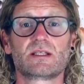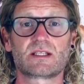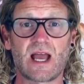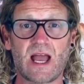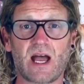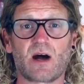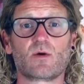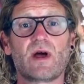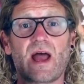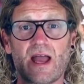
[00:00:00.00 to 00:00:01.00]
to how
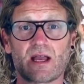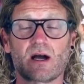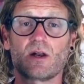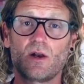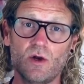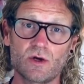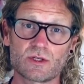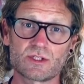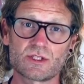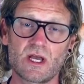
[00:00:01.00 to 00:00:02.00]
the haircut
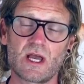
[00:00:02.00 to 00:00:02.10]
looks,